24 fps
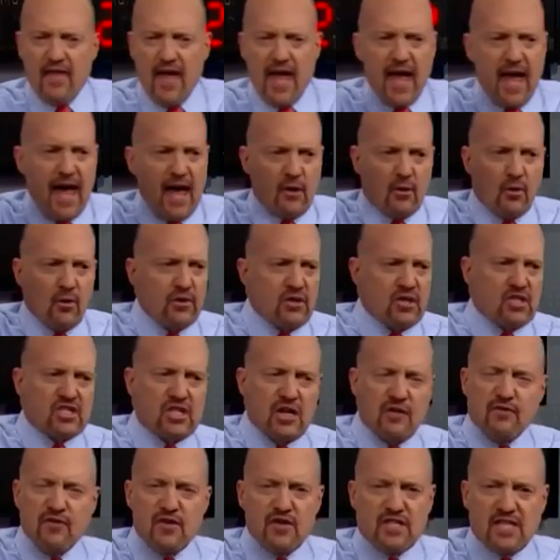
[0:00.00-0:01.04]
had all these
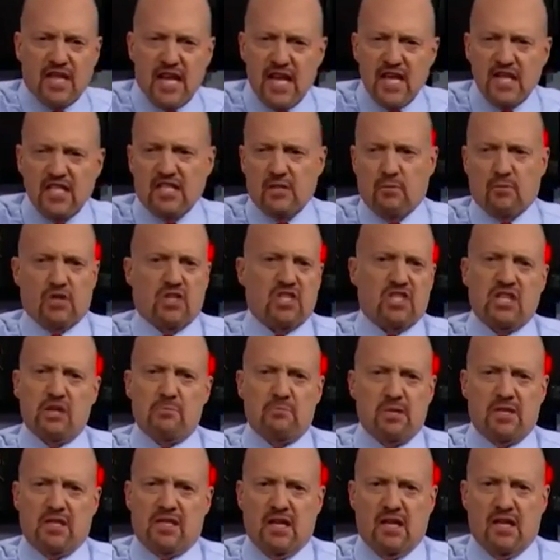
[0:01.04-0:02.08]
different teas that were
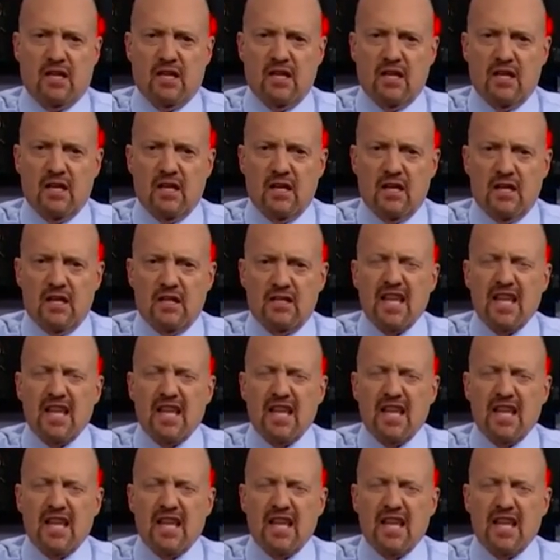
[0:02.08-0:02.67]
CBD. They